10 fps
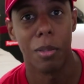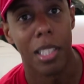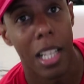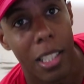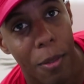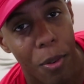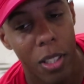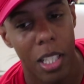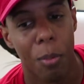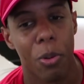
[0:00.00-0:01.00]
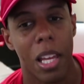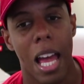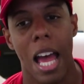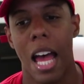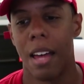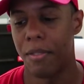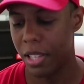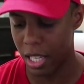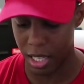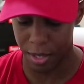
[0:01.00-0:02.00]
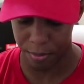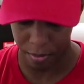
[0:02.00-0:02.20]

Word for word: see what's in there. So first up, we have the